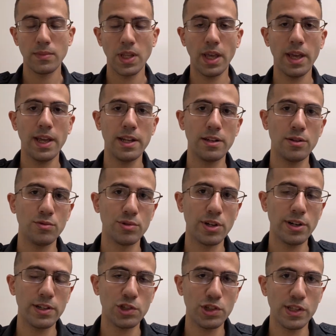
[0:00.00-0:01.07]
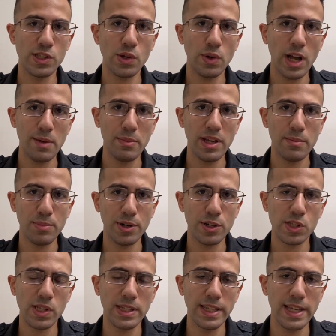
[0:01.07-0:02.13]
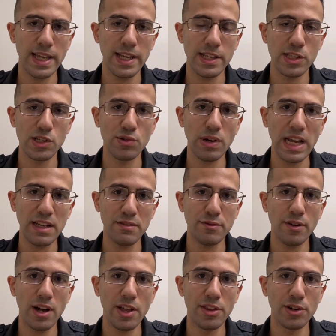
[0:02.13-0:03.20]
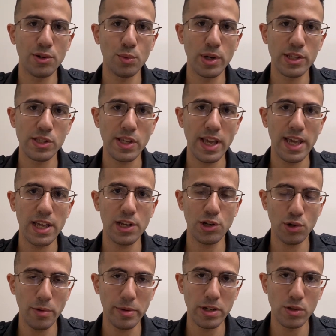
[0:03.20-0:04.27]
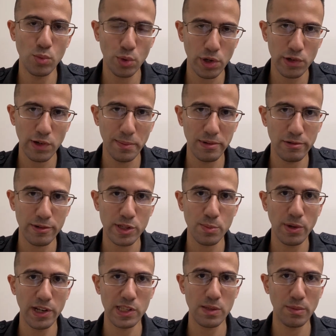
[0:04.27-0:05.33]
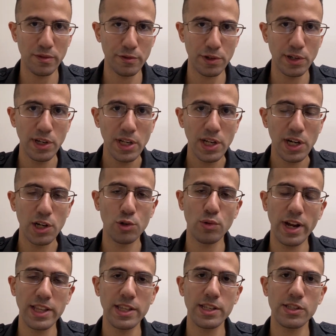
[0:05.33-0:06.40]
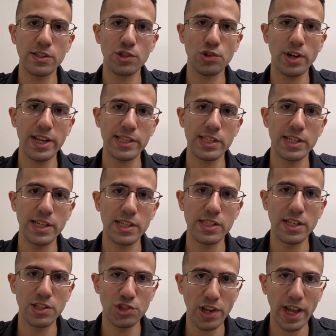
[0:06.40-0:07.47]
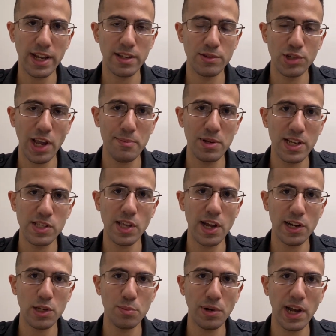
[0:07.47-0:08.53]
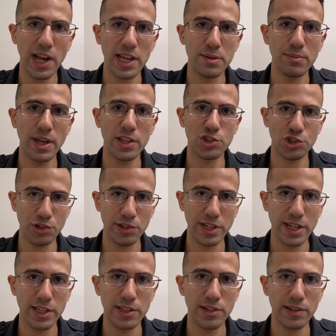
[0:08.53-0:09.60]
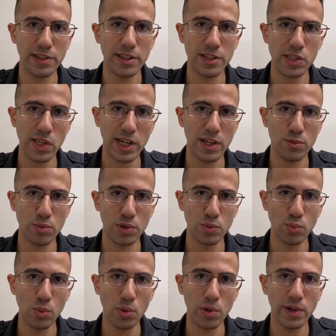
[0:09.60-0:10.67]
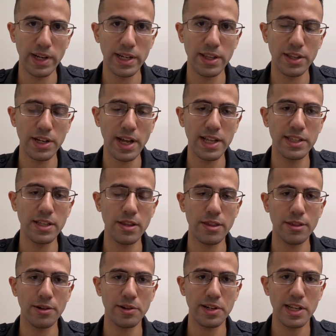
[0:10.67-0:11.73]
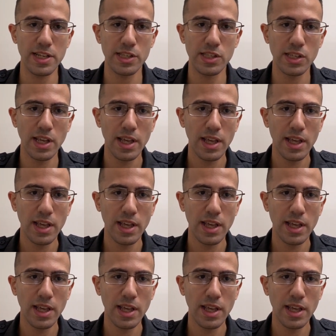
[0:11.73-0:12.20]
And regarding Shinzo Abe personally, his grandfather was a war criminal responsible for horrendous atrocities in Japanese-occupied Manchuria during the Second World War and in the 1930s.